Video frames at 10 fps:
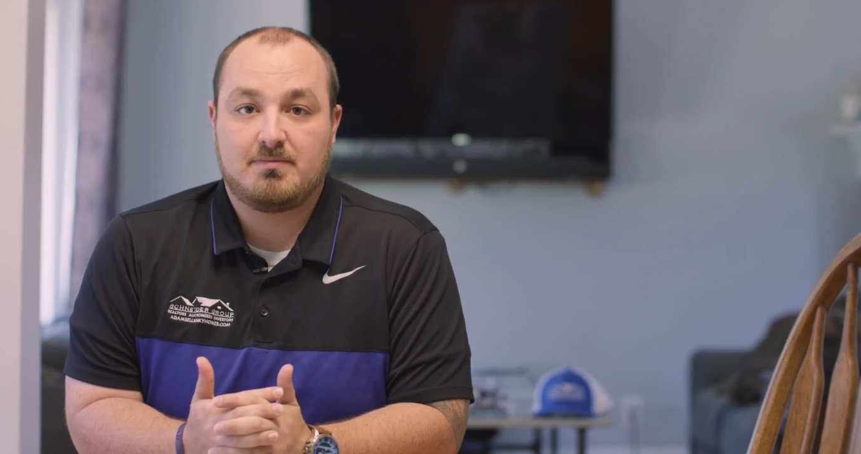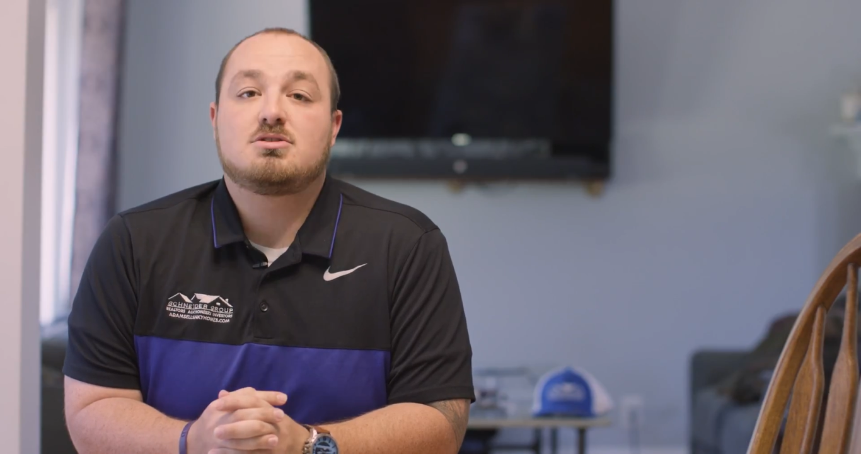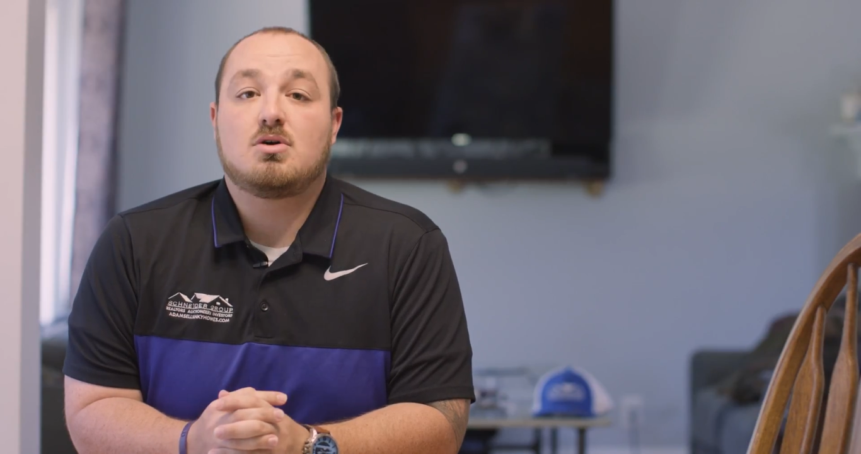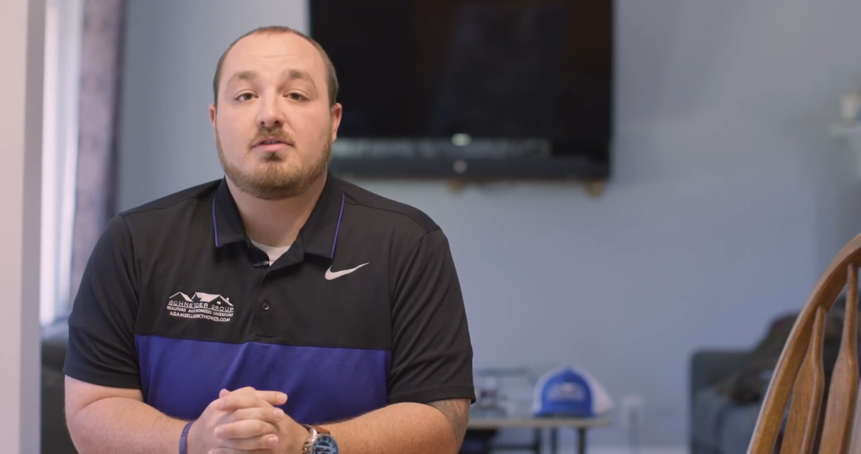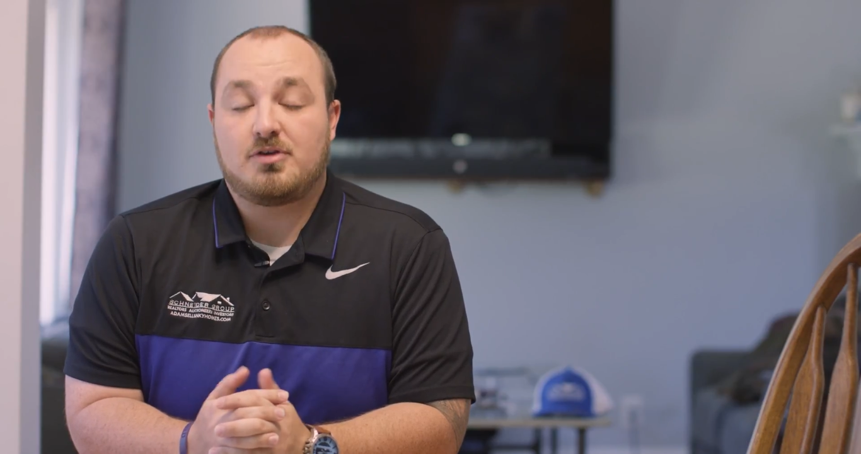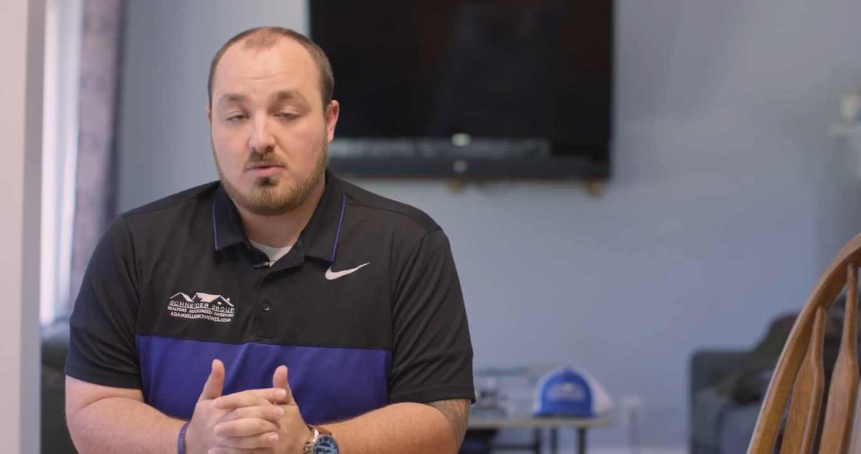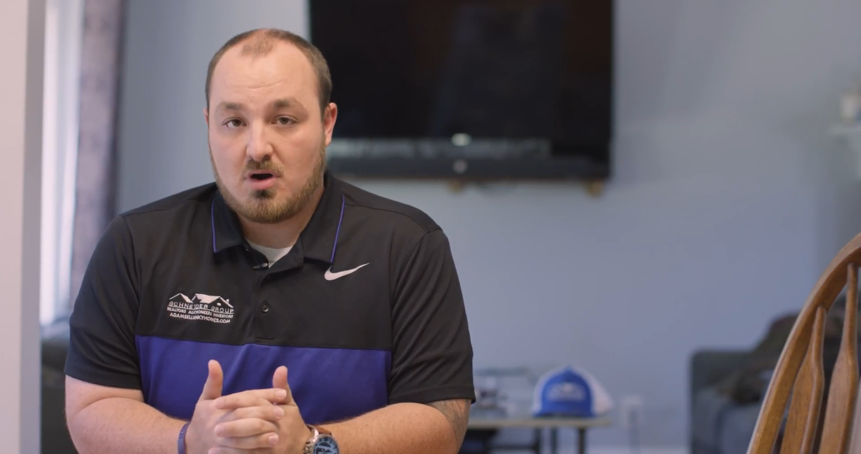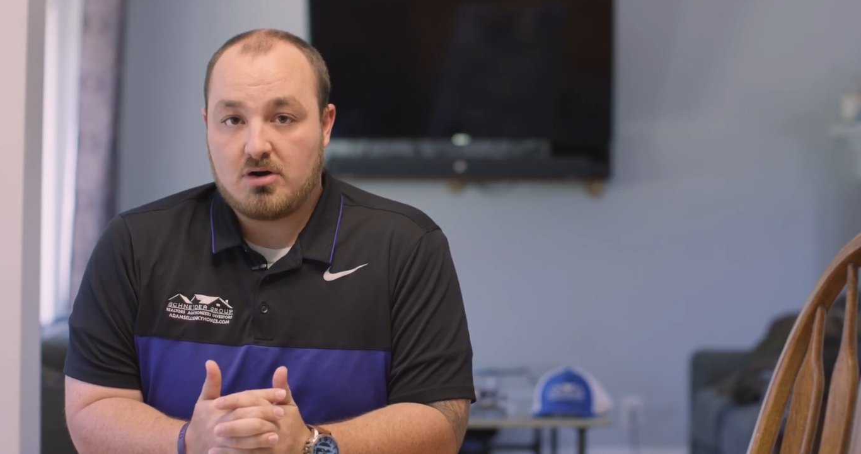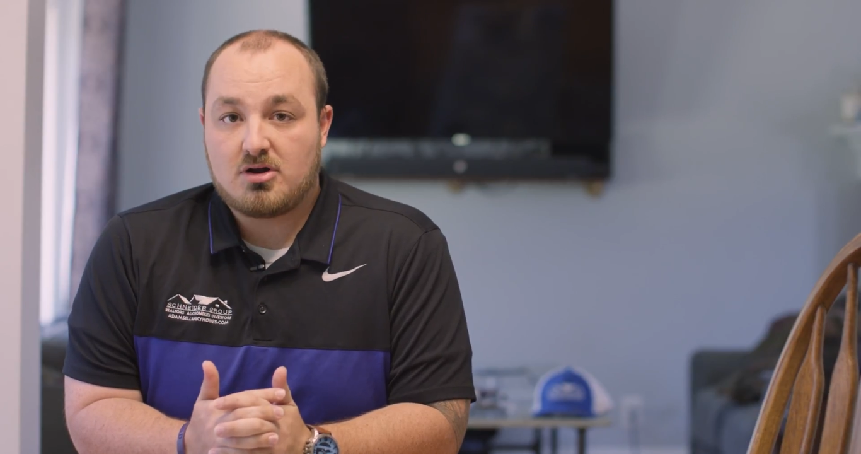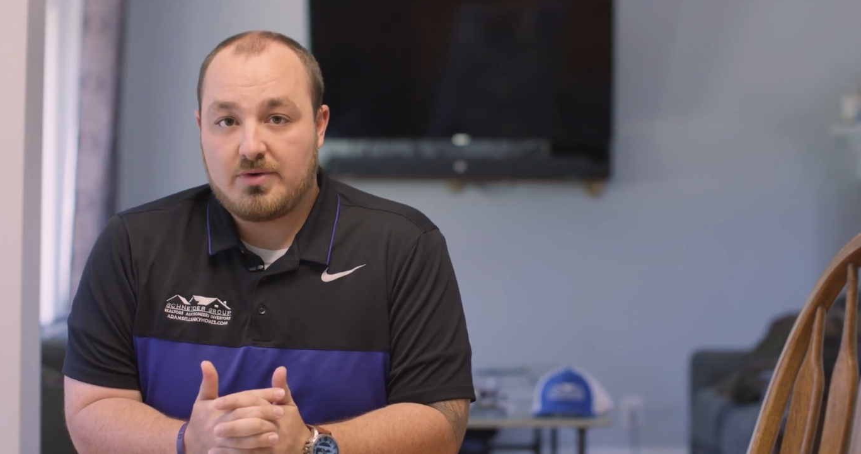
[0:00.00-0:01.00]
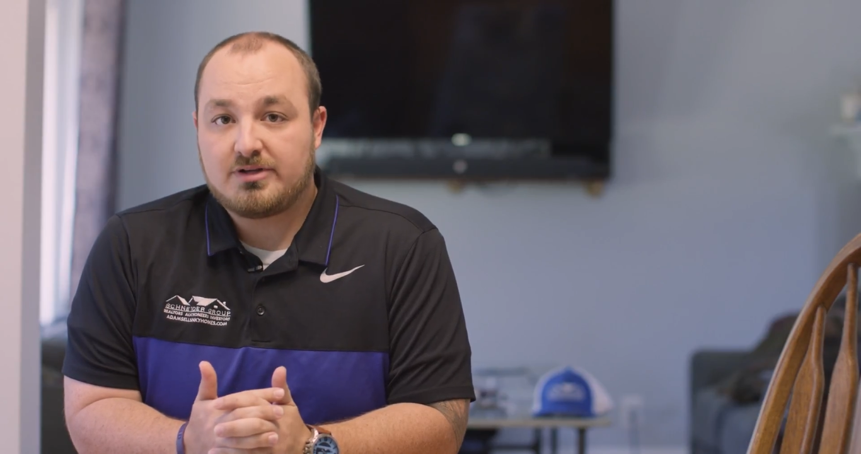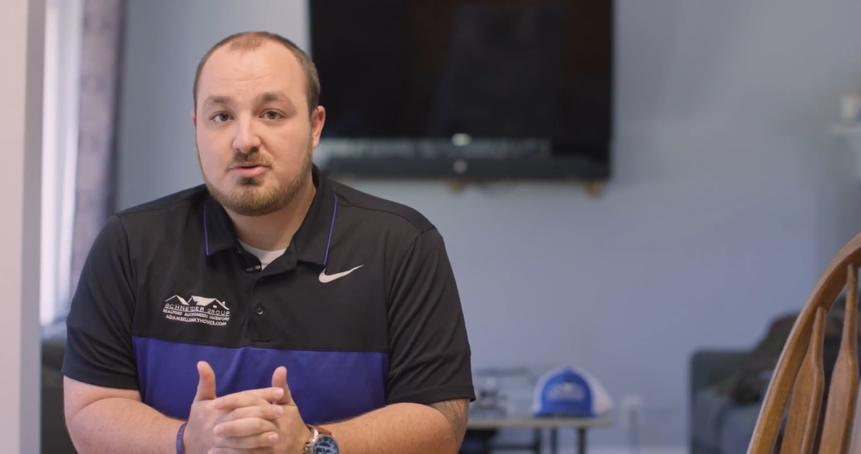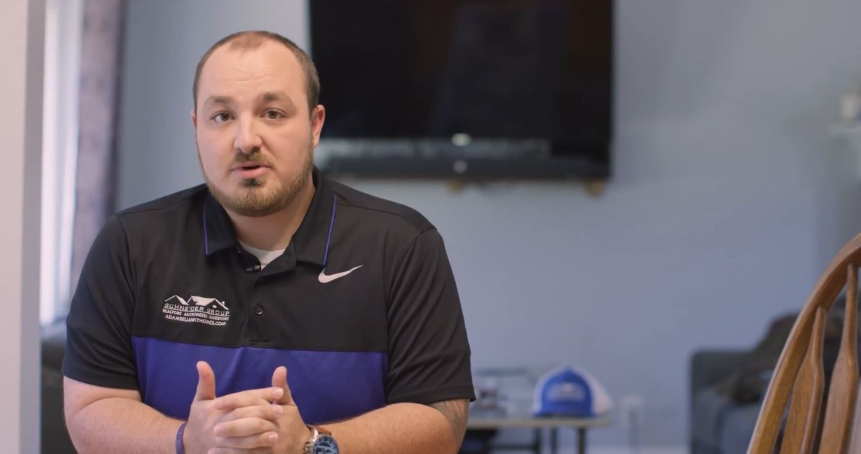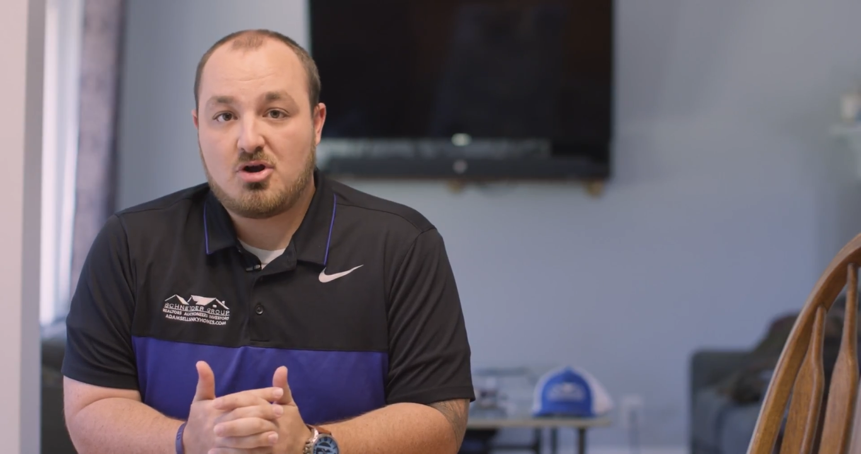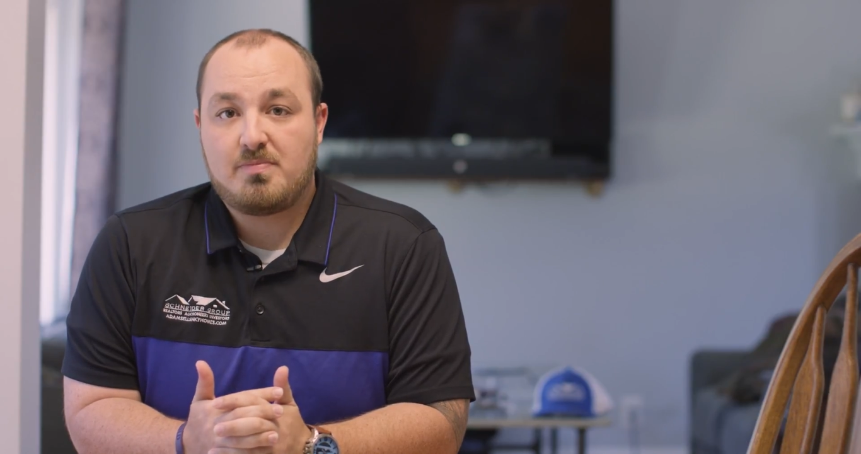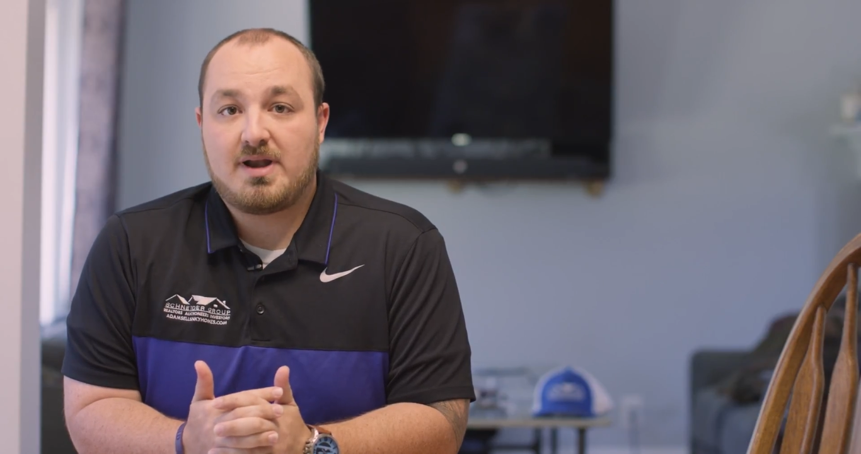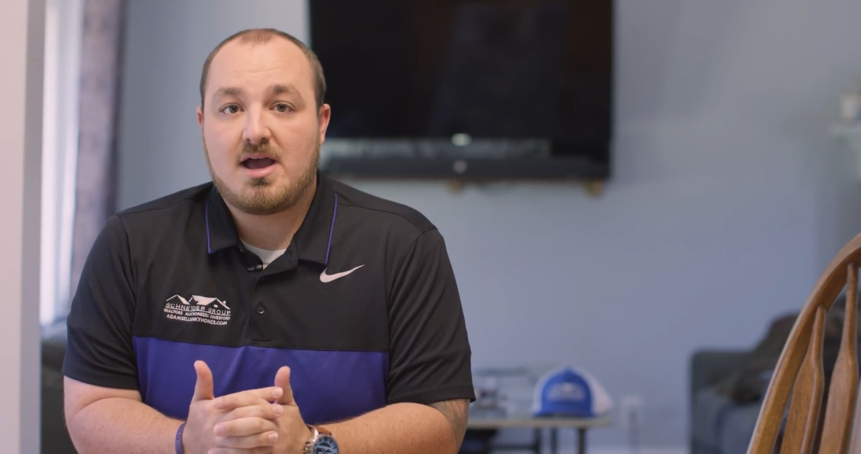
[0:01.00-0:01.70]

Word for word: So if you are going to an open